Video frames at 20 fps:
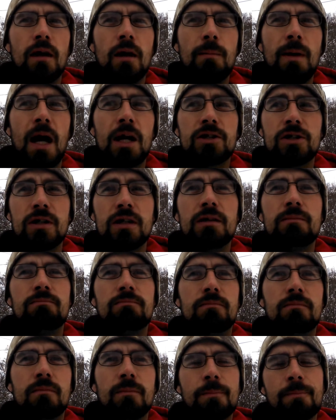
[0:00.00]
I'm actually
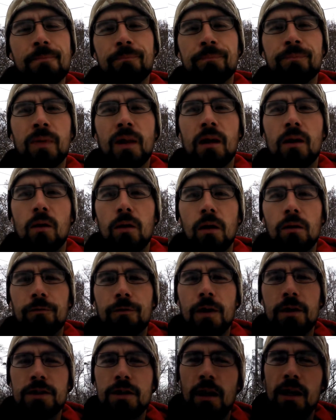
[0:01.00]
going out
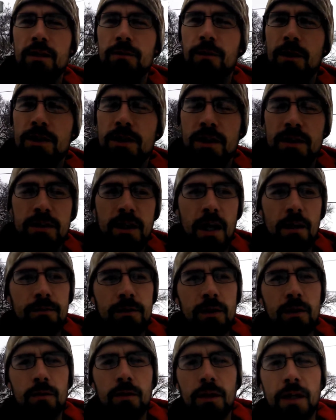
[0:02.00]
fish ice fishing this
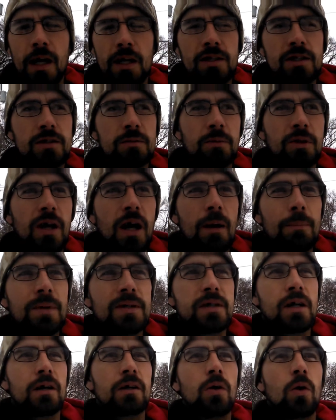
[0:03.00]
afternoon. They're catching some
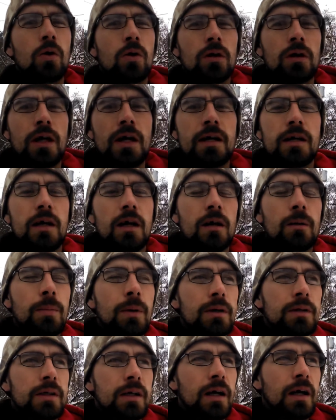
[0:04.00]
crappies on a local lake here,
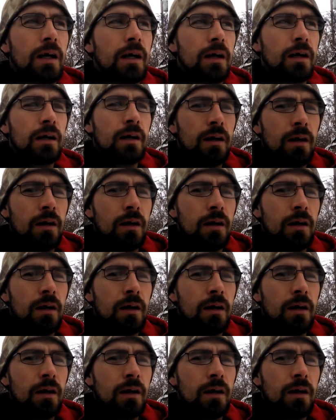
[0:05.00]
but uh,